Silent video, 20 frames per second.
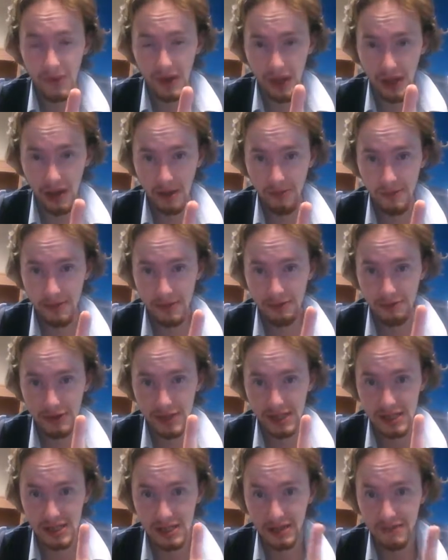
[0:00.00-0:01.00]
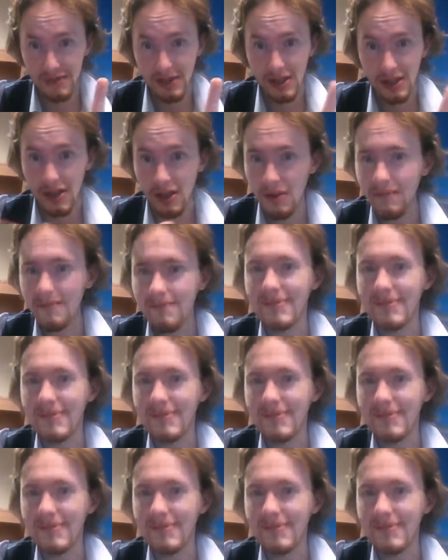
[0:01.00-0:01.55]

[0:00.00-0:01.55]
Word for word: Yep, which is something new.